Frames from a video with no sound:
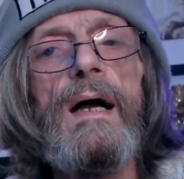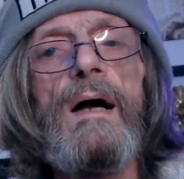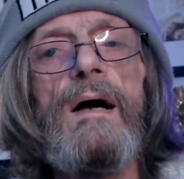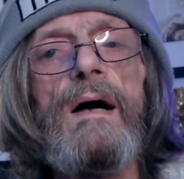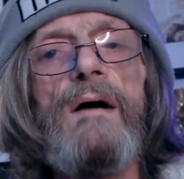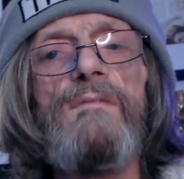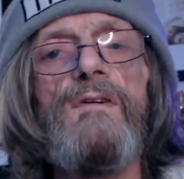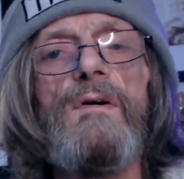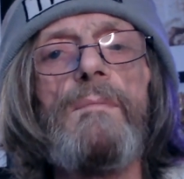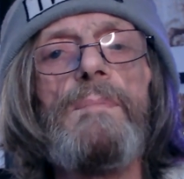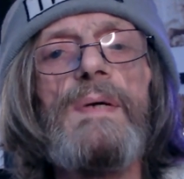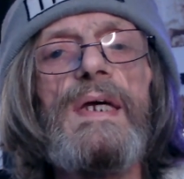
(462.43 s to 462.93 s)

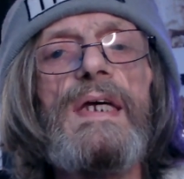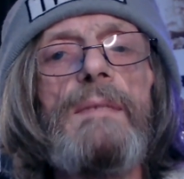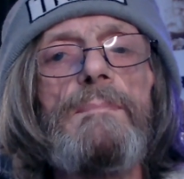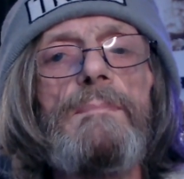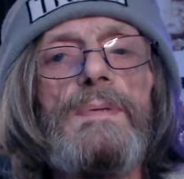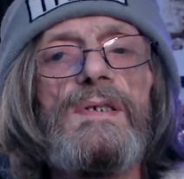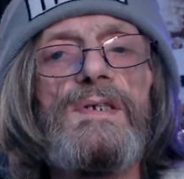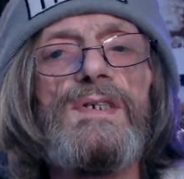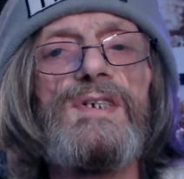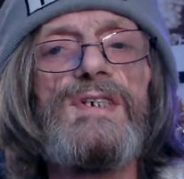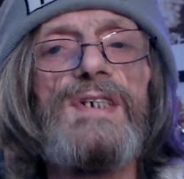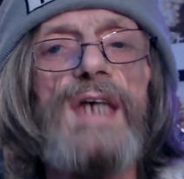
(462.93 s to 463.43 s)
for
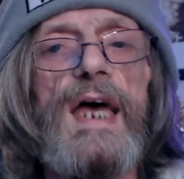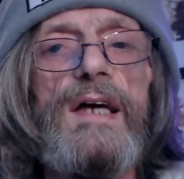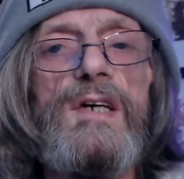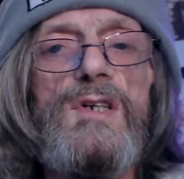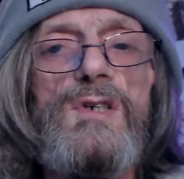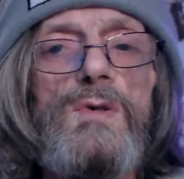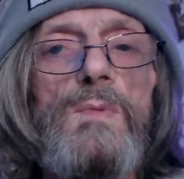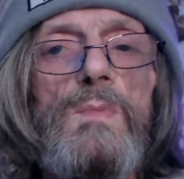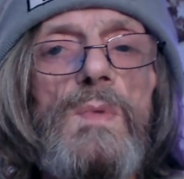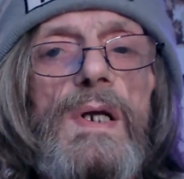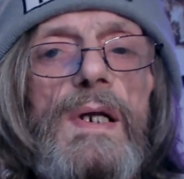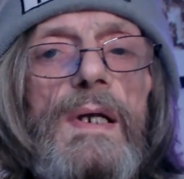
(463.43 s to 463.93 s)
people's
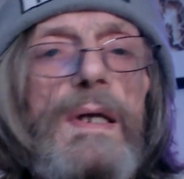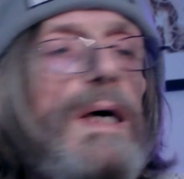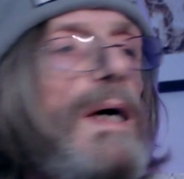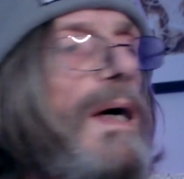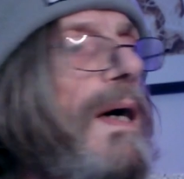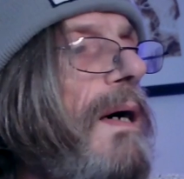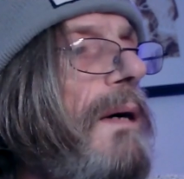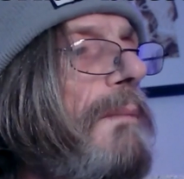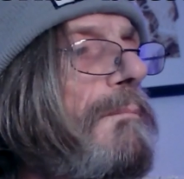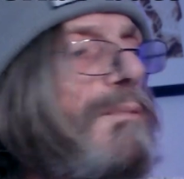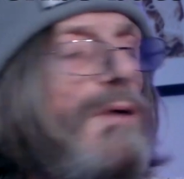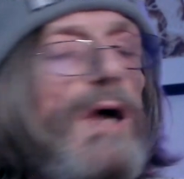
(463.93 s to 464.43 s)
sexual
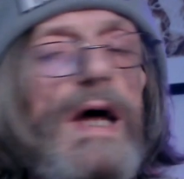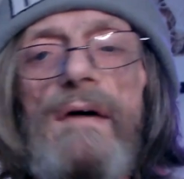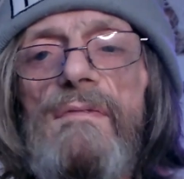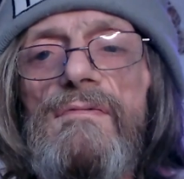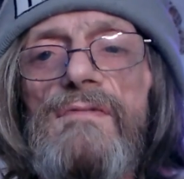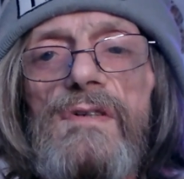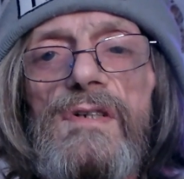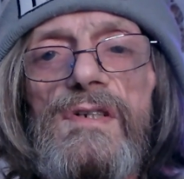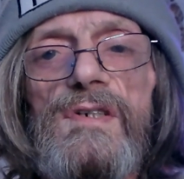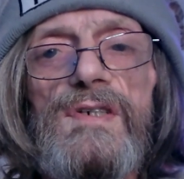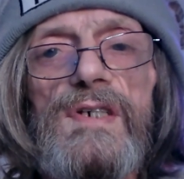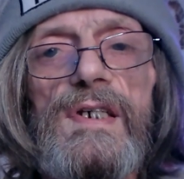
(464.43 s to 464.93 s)

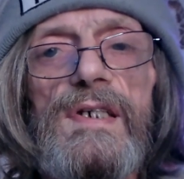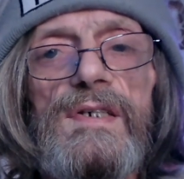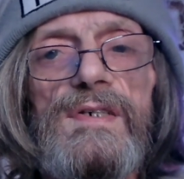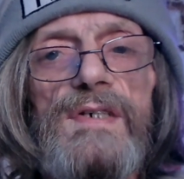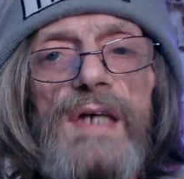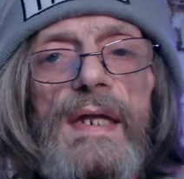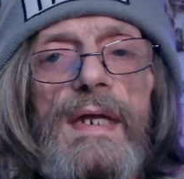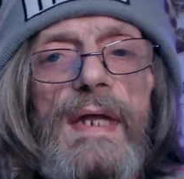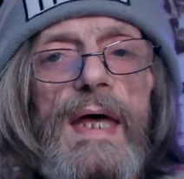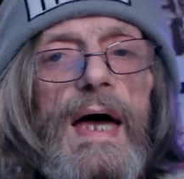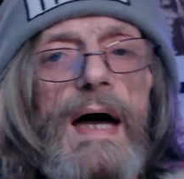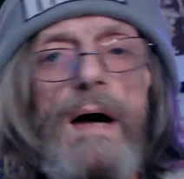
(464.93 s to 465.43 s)
preferences
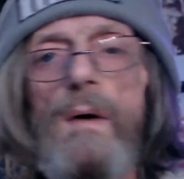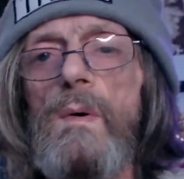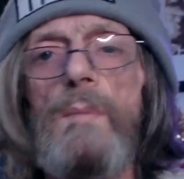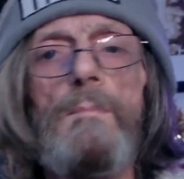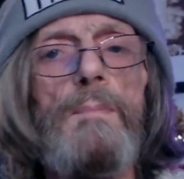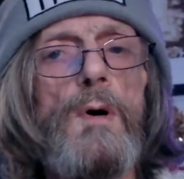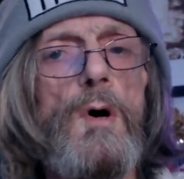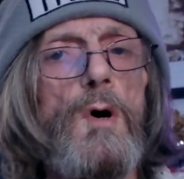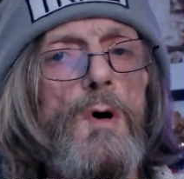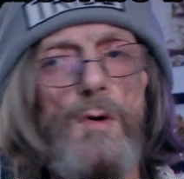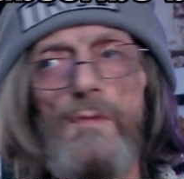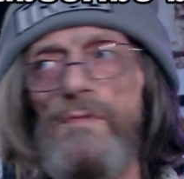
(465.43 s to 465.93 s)
and how
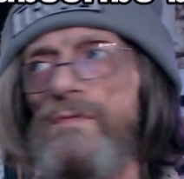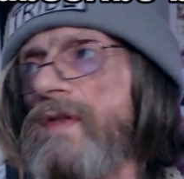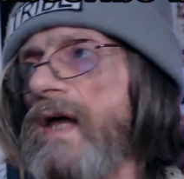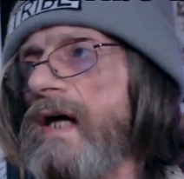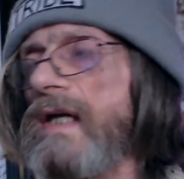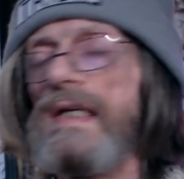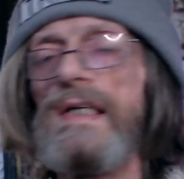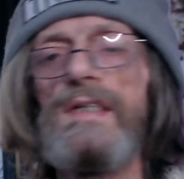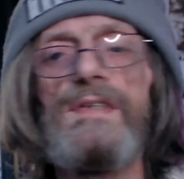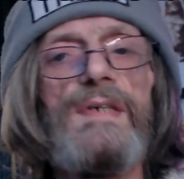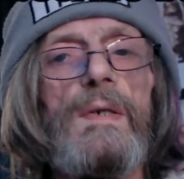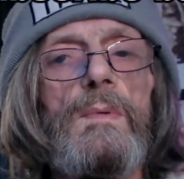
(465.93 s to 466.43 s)
important that
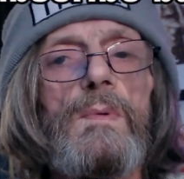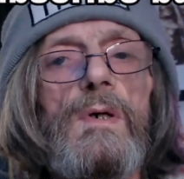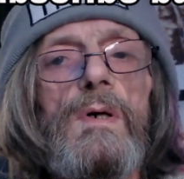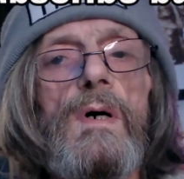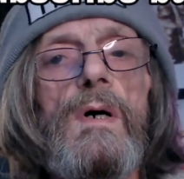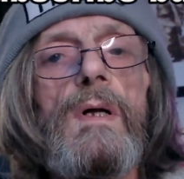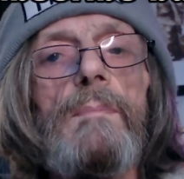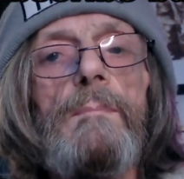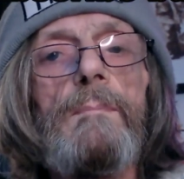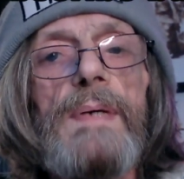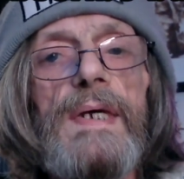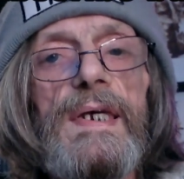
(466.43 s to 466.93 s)
is that we're
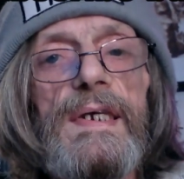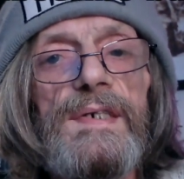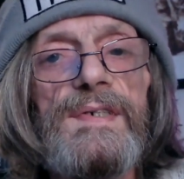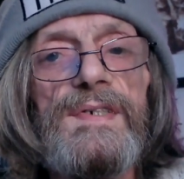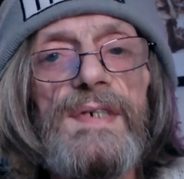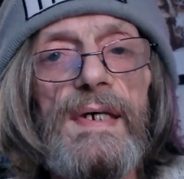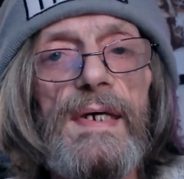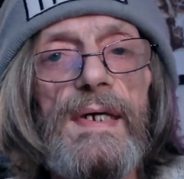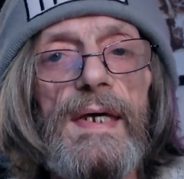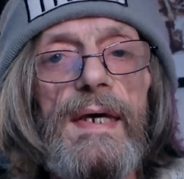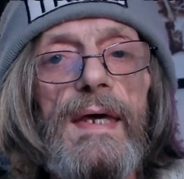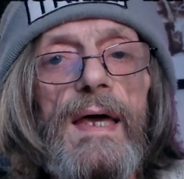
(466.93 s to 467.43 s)
all
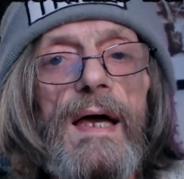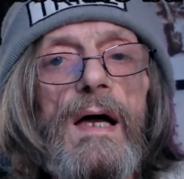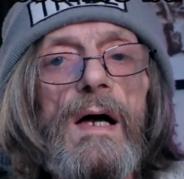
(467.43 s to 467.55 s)
PC